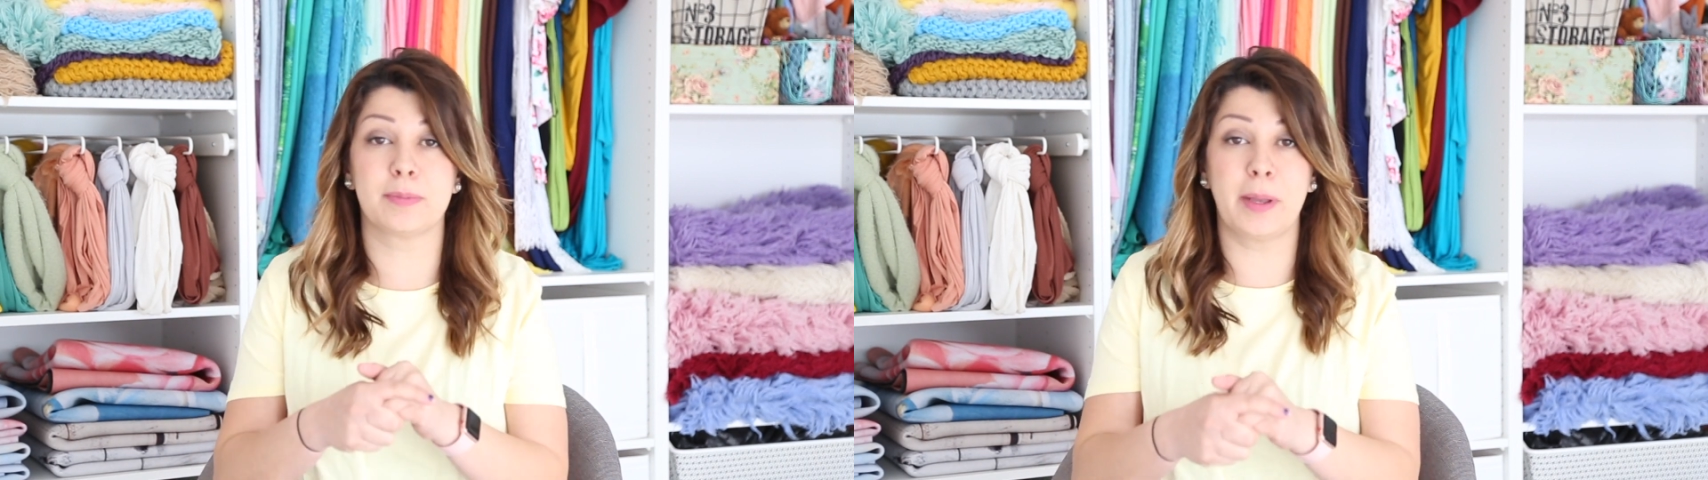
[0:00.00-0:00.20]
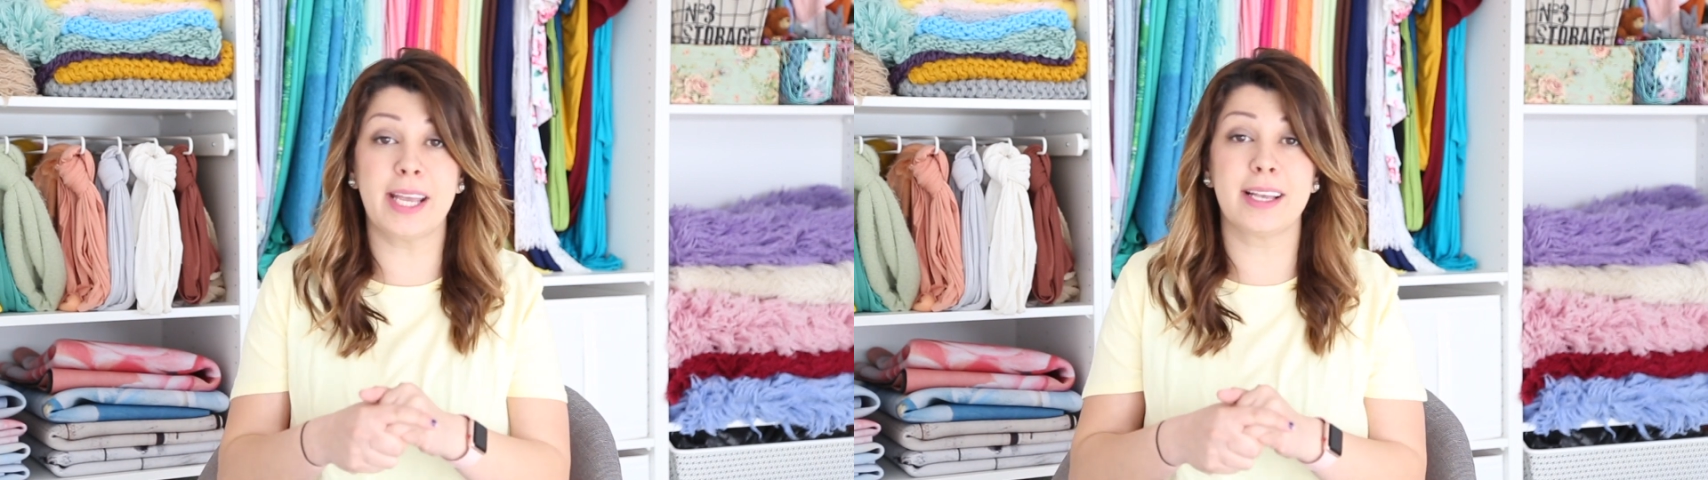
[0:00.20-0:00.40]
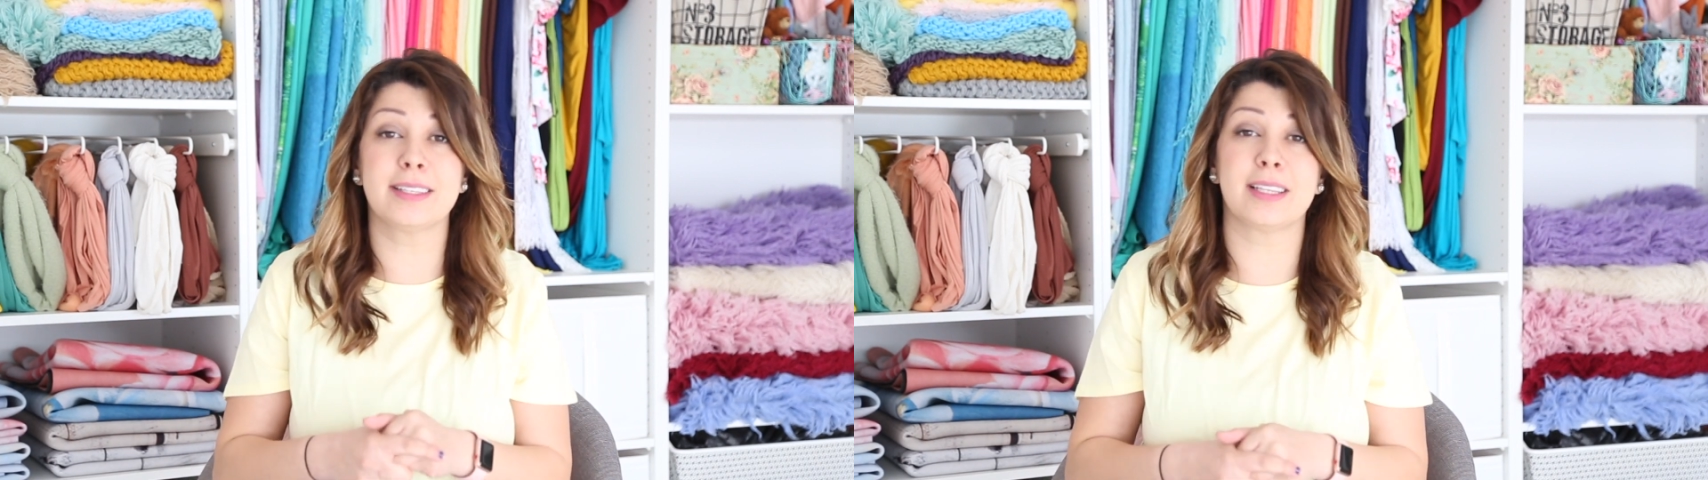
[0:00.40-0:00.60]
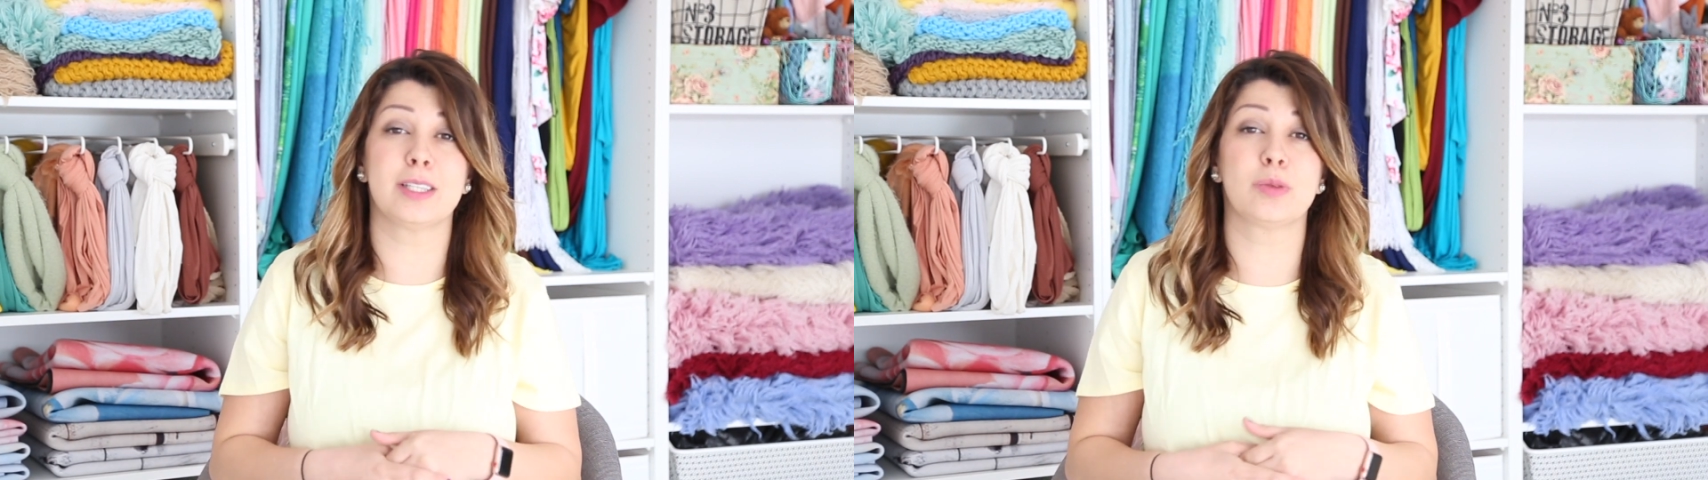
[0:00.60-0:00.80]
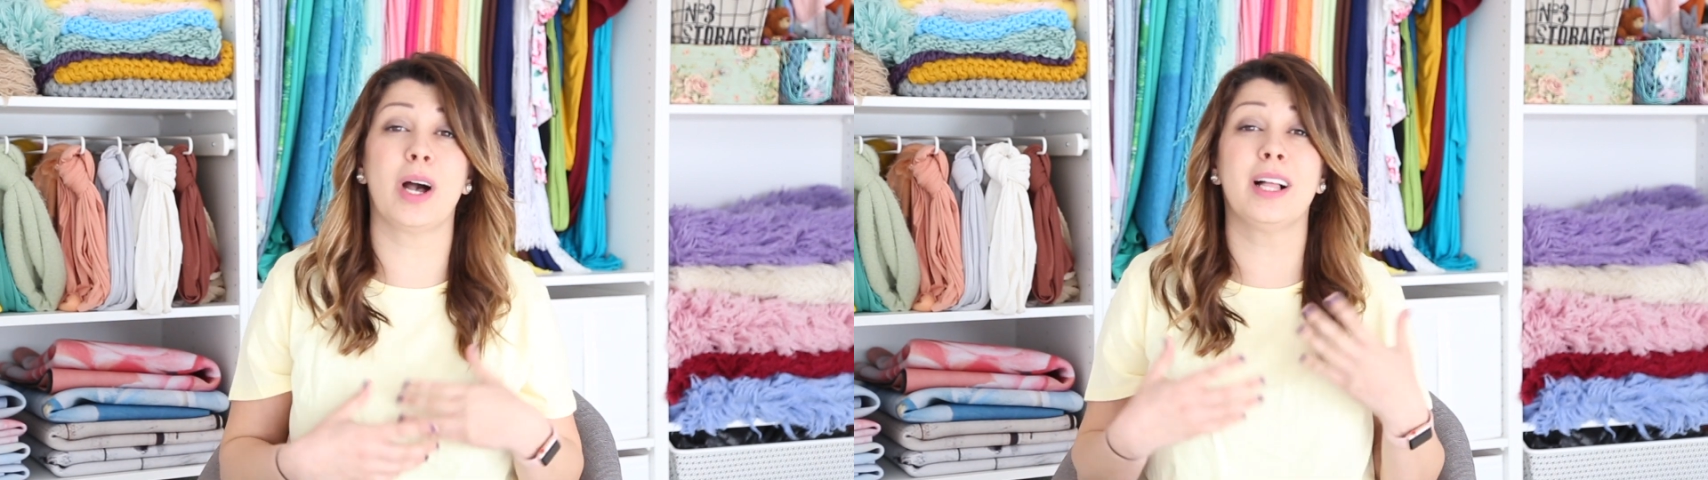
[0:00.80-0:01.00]
speakers
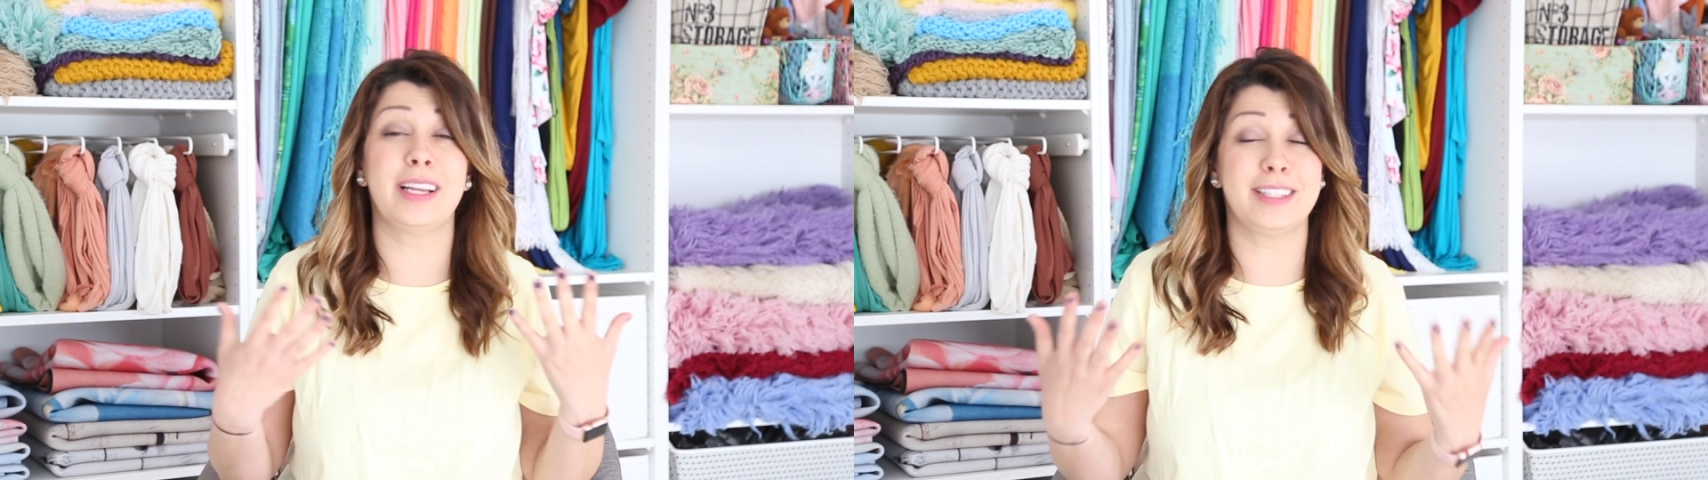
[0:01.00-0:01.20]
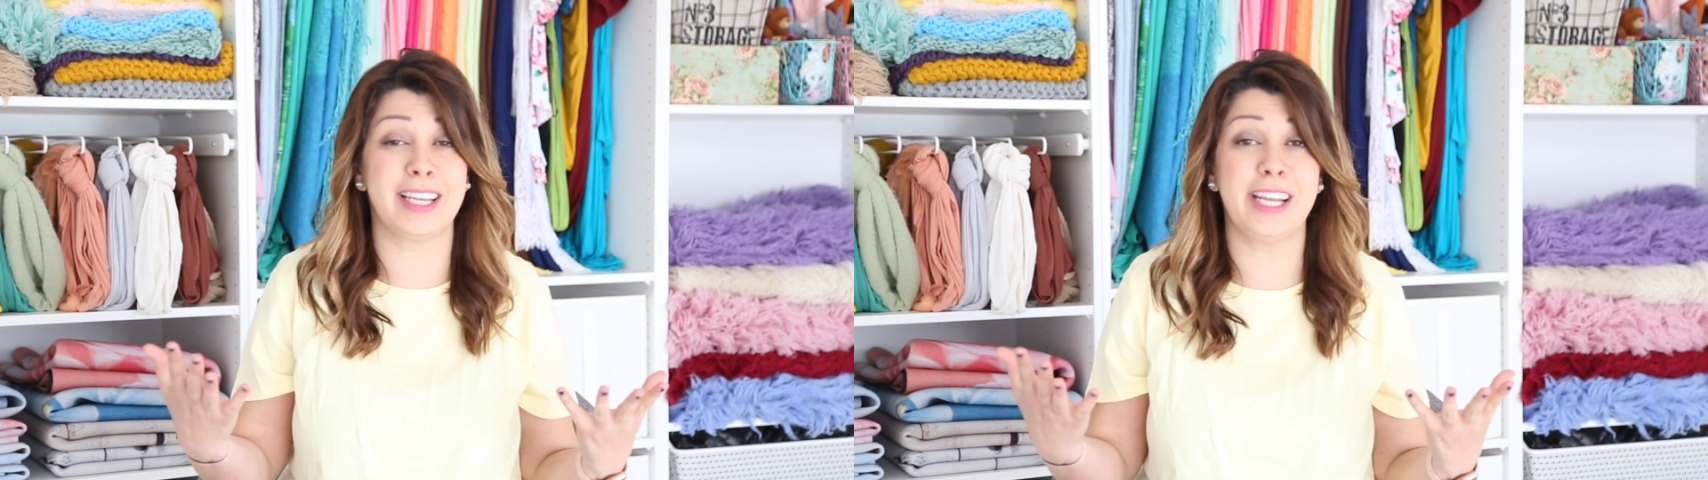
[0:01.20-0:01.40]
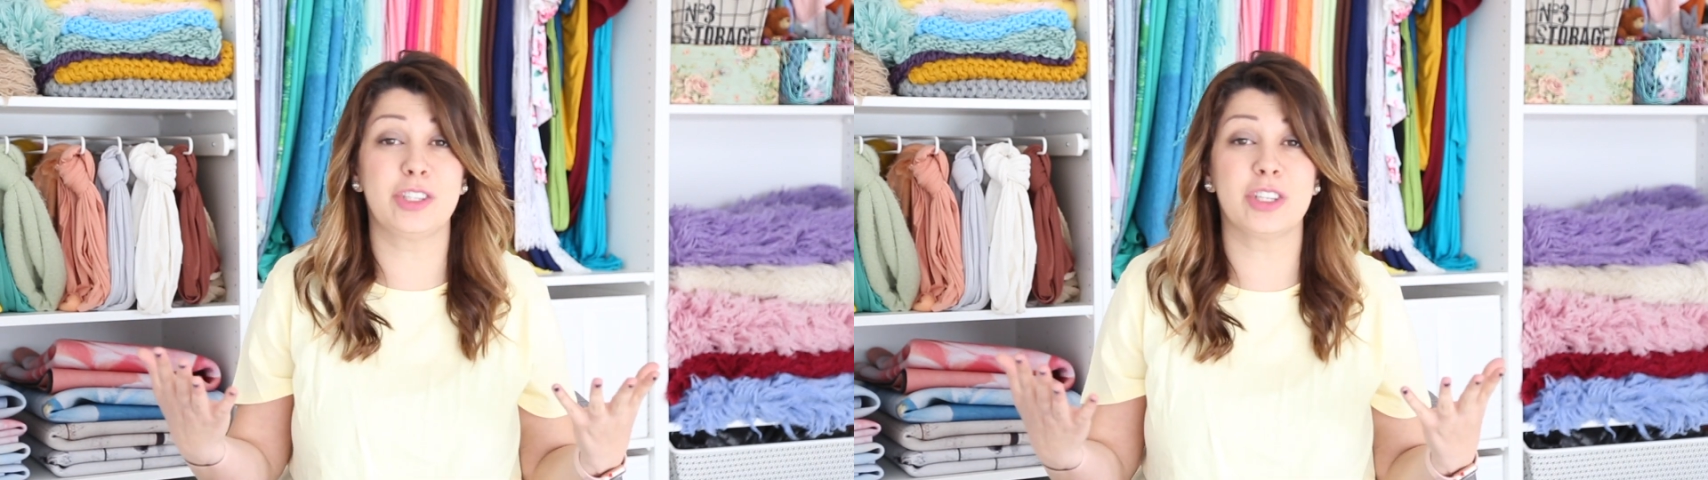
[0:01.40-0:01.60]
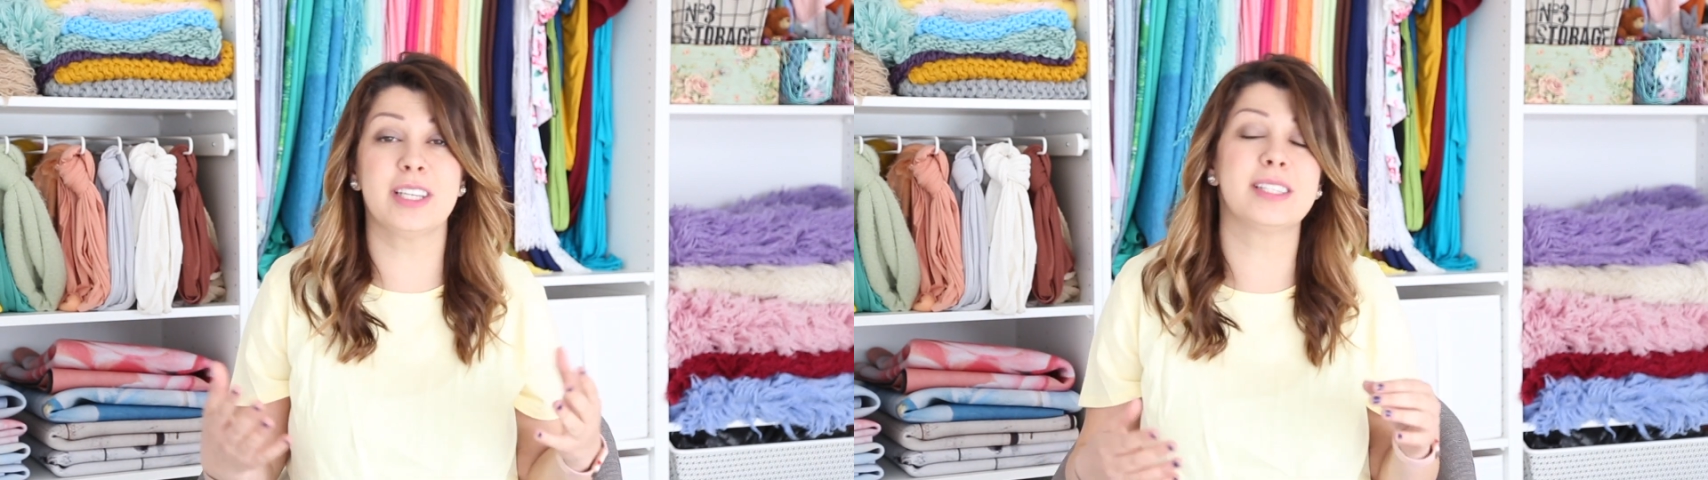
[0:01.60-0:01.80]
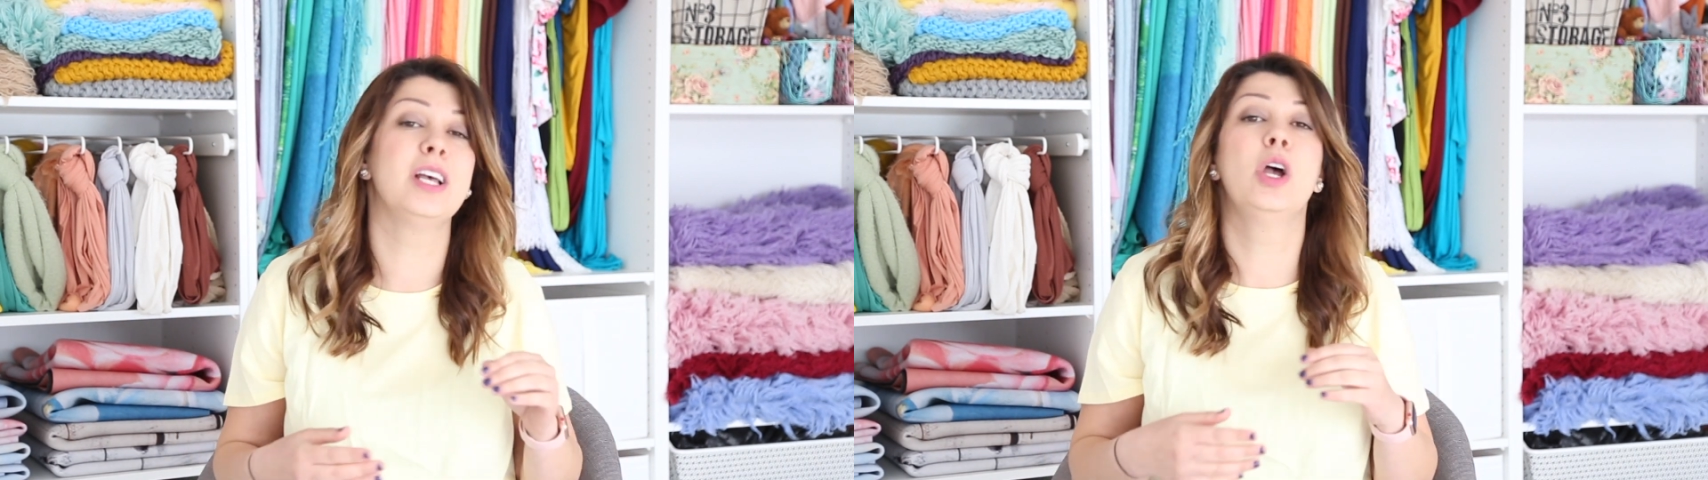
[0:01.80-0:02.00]
as well and
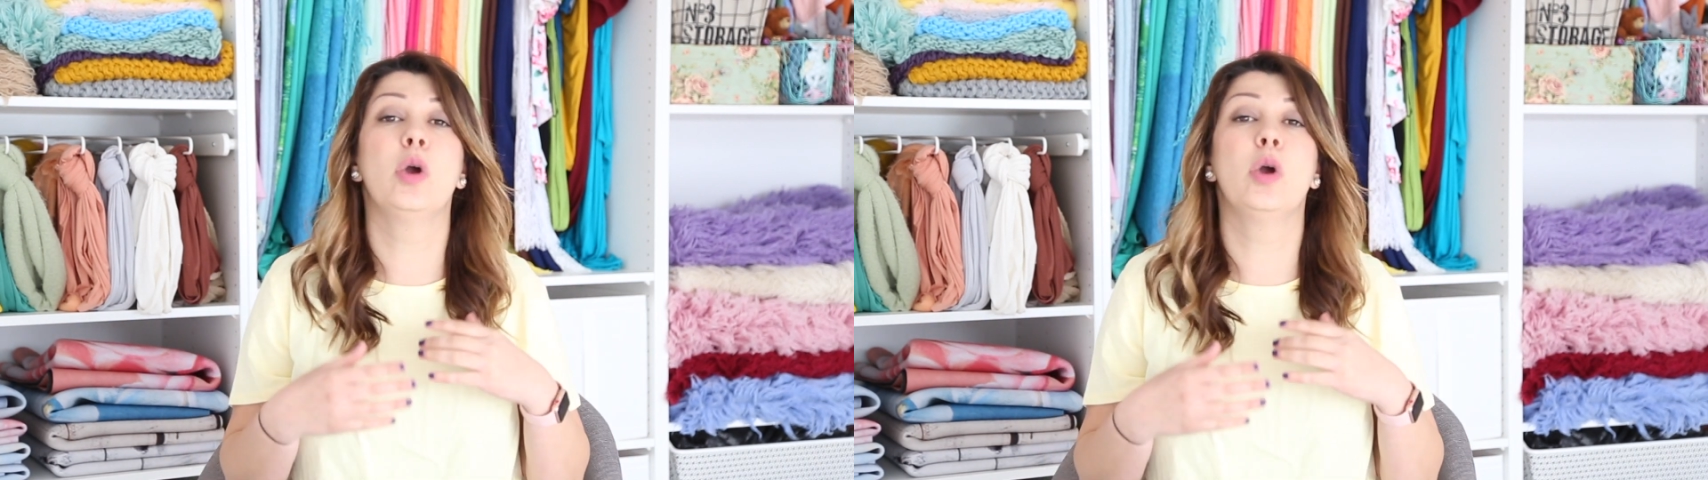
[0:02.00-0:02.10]
teachers